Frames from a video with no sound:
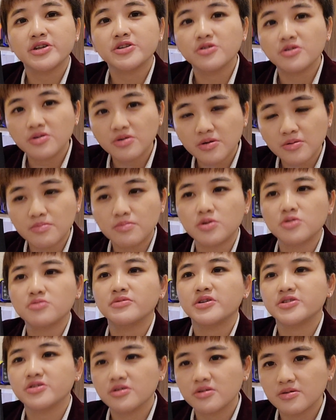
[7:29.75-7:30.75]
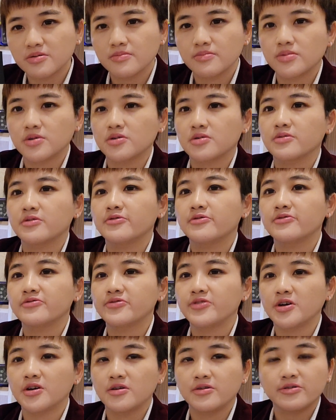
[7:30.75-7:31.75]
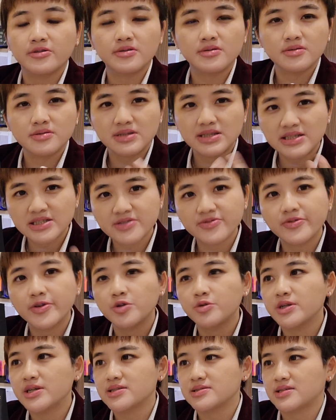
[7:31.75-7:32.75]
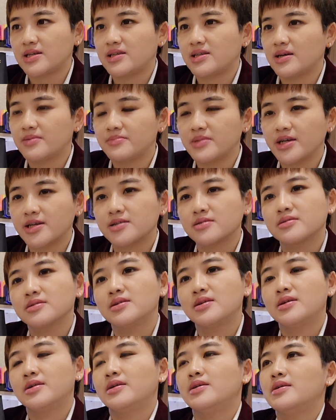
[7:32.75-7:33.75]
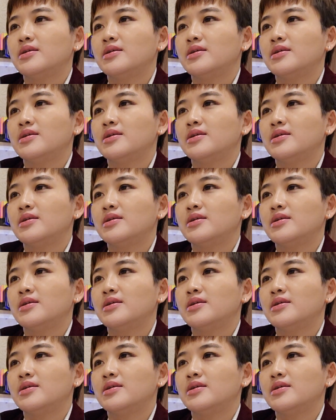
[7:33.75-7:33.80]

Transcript: write your own book, write your own book for these few years. And I'm like,